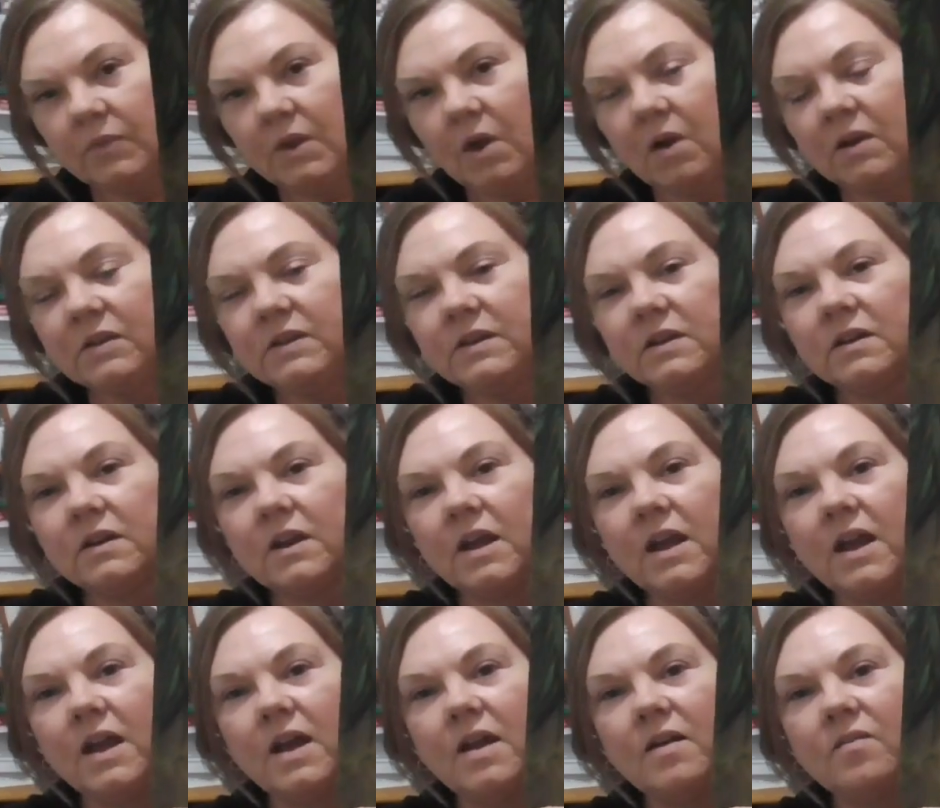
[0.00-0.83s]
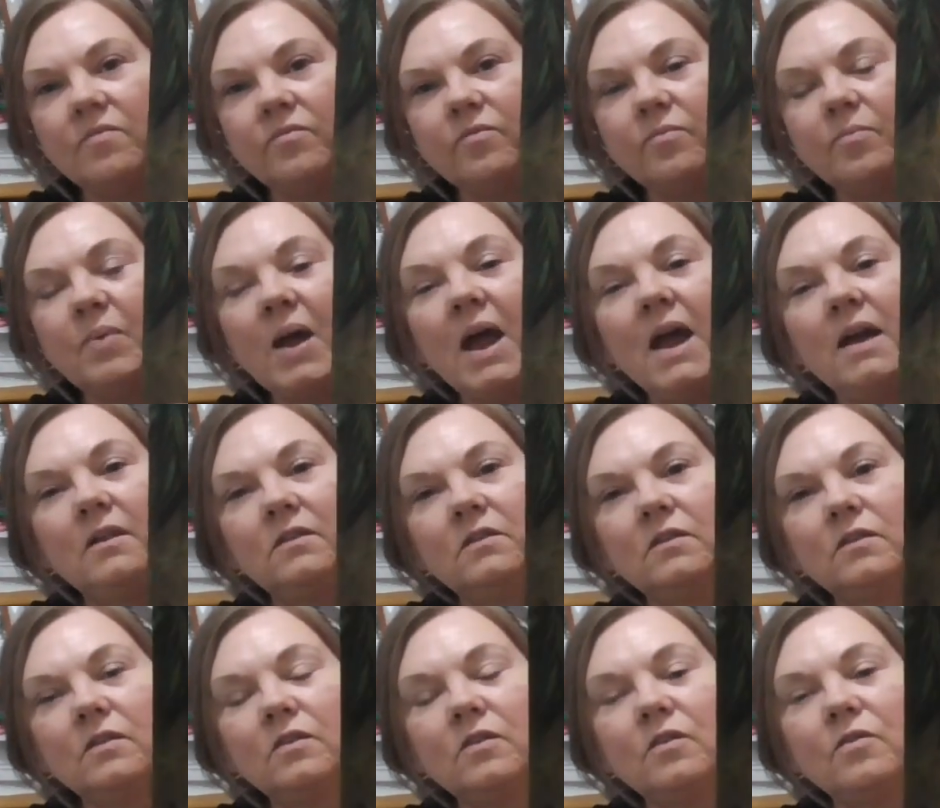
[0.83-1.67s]
I didn't have
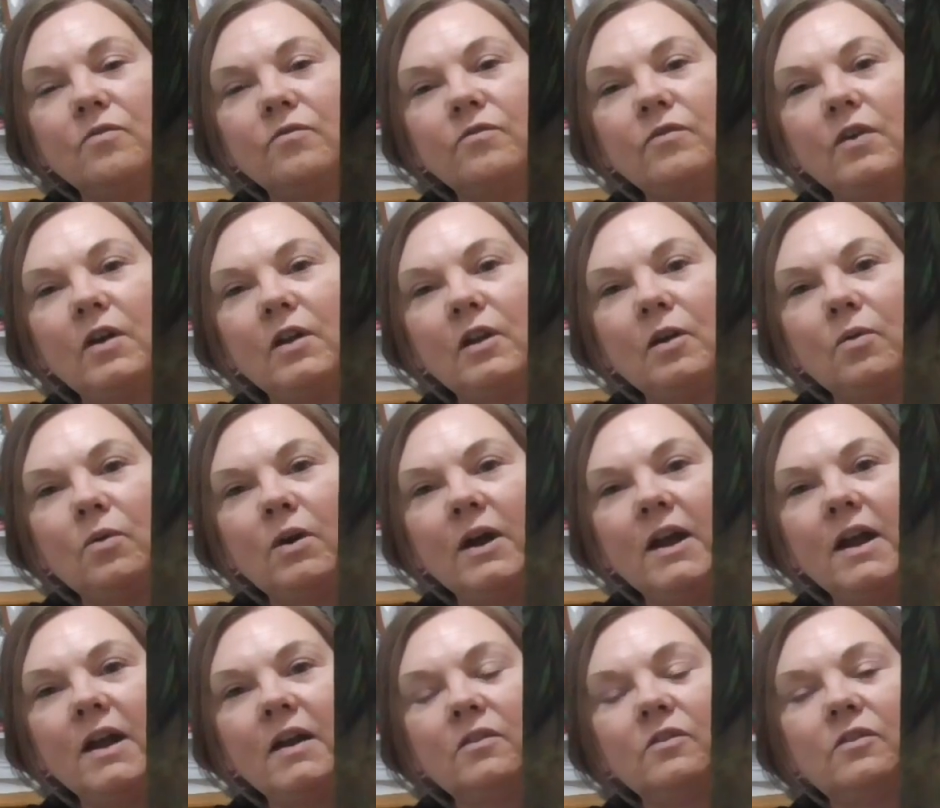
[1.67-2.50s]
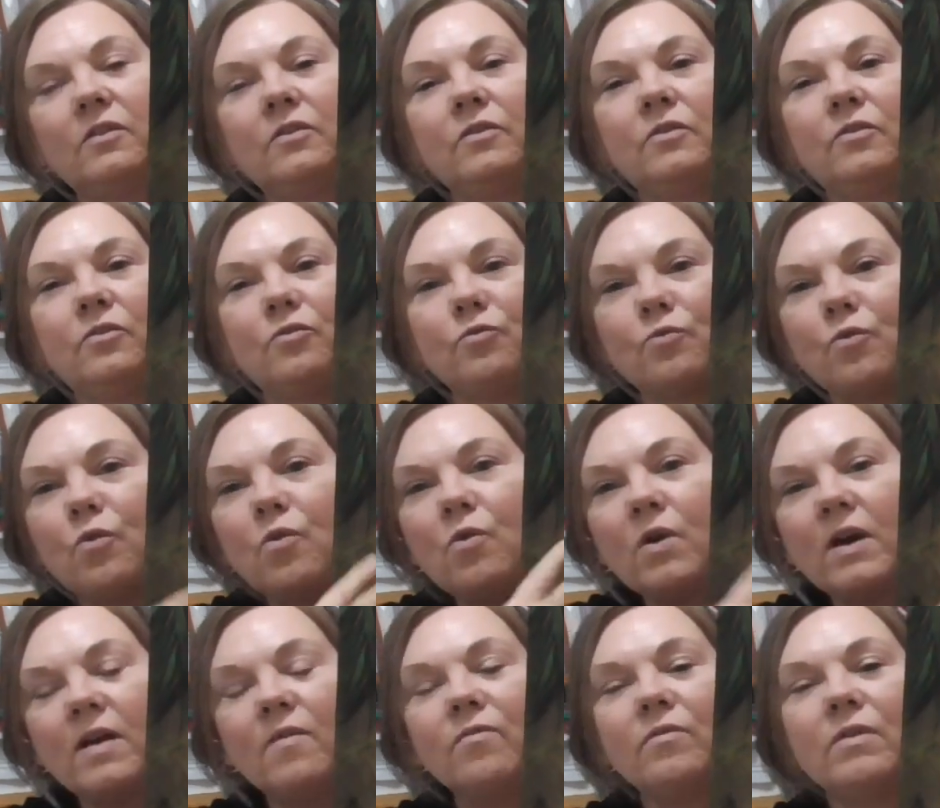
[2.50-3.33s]
patterns to follow. I had to
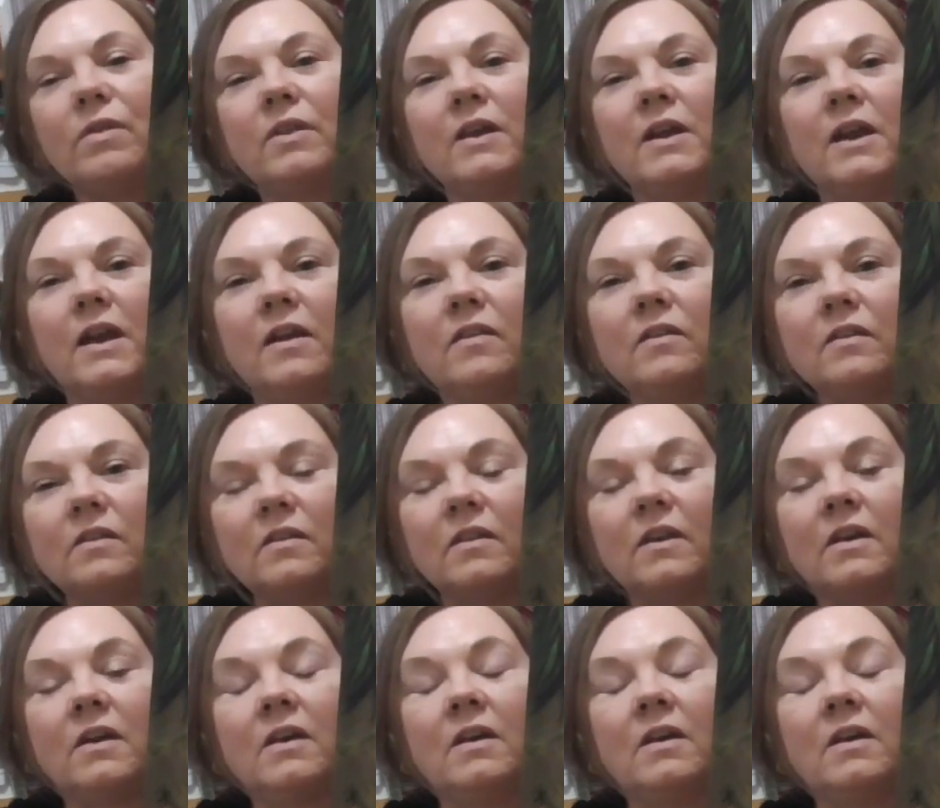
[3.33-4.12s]
draw everything as